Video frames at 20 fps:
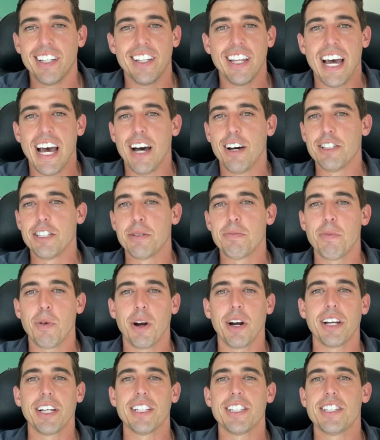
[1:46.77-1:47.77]
the housing
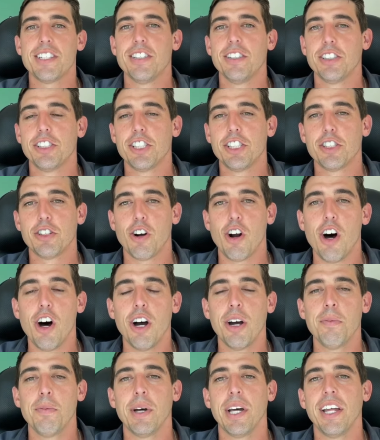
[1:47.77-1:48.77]
market's still
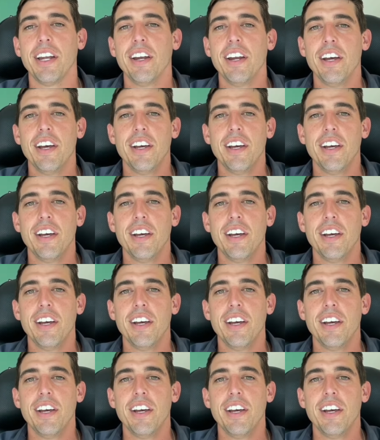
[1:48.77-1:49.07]
strong, but